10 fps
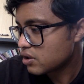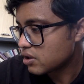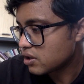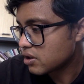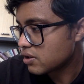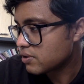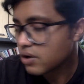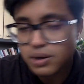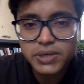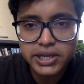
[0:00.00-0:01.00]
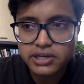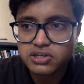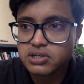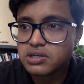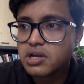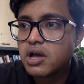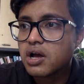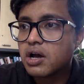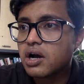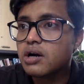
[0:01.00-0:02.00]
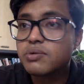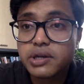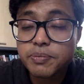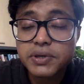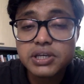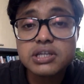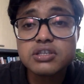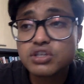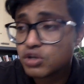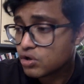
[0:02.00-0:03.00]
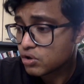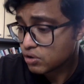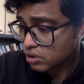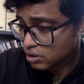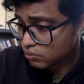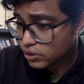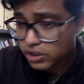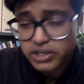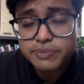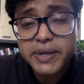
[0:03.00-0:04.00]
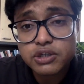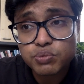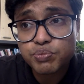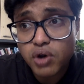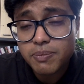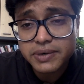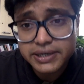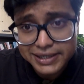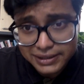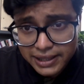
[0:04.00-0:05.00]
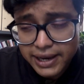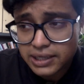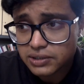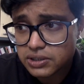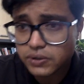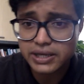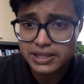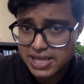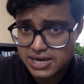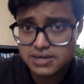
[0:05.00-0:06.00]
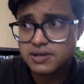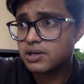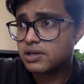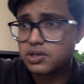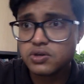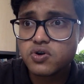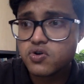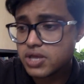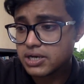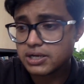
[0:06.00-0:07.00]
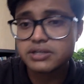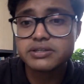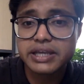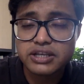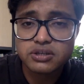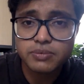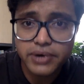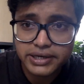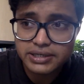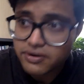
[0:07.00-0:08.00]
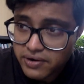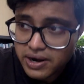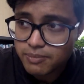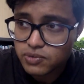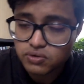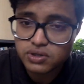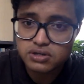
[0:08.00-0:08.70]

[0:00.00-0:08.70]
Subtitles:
of obligation. However, if it is with respect to property, things, okay, then you know that it's a case of right in rem. So